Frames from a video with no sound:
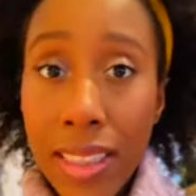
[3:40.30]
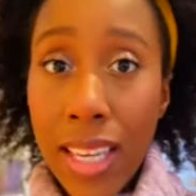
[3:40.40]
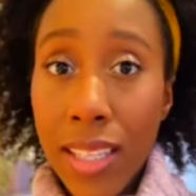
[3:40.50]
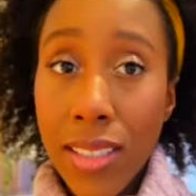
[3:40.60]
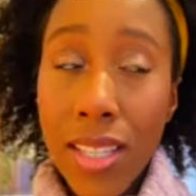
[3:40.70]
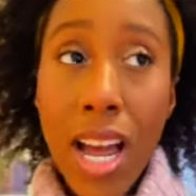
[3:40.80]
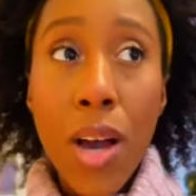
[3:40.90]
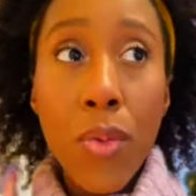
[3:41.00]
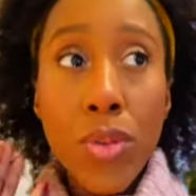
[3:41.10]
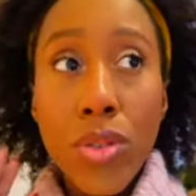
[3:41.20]
things that I
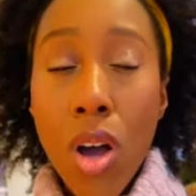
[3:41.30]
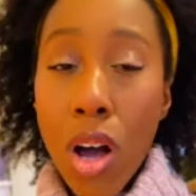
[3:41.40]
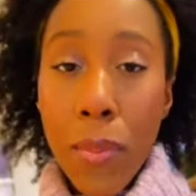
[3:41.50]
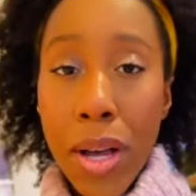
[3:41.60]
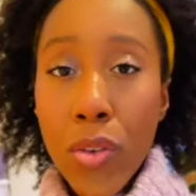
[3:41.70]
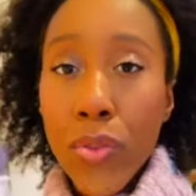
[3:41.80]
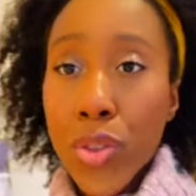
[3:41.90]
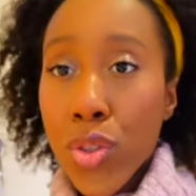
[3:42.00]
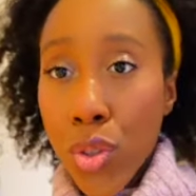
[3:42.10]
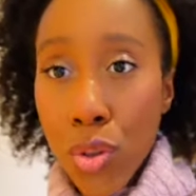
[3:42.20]
won't talk about for
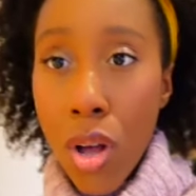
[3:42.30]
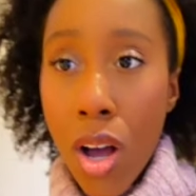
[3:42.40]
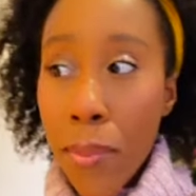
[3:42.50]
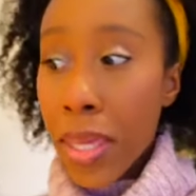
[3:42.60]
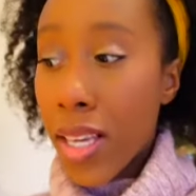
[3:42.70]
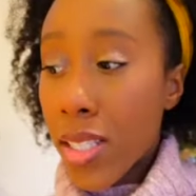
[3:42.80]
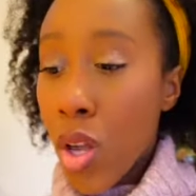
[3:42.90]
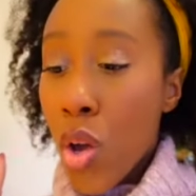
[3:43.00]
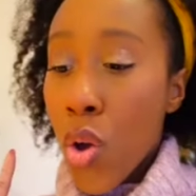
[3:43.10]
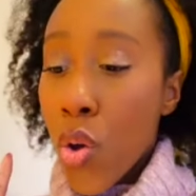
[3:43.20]
too long because
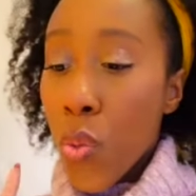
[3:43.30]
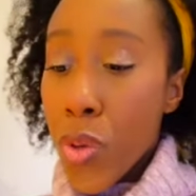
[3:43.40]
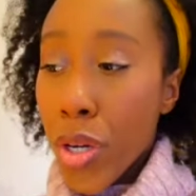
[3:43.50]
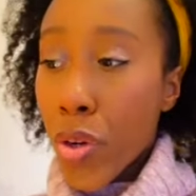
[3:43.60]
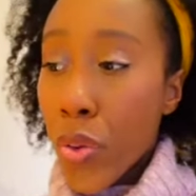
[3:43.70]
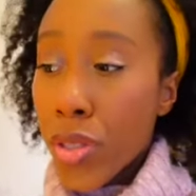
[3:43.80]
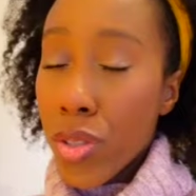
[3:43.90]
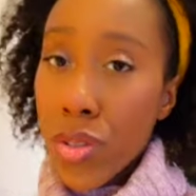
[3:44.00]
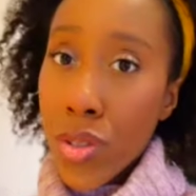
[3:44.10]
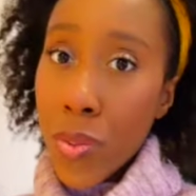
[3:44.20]
we are going
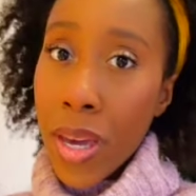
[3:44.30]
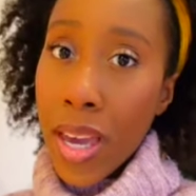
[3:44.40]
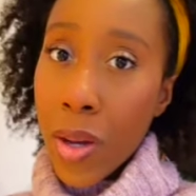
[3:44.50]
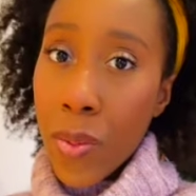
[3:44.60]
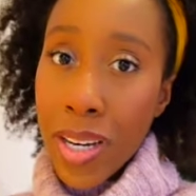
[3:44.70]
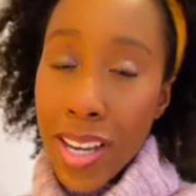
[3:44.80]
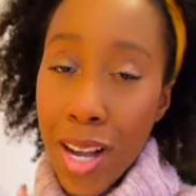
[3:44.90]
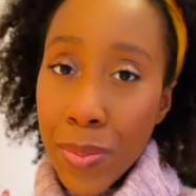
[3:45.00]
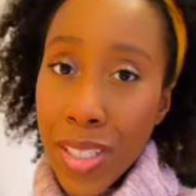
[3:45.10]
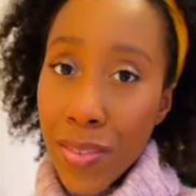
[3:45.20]
to do a wedding
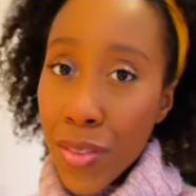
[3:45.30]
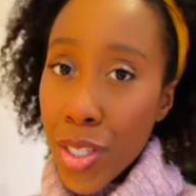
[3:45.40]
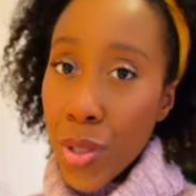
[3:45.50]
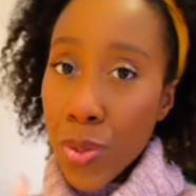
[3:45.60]
update video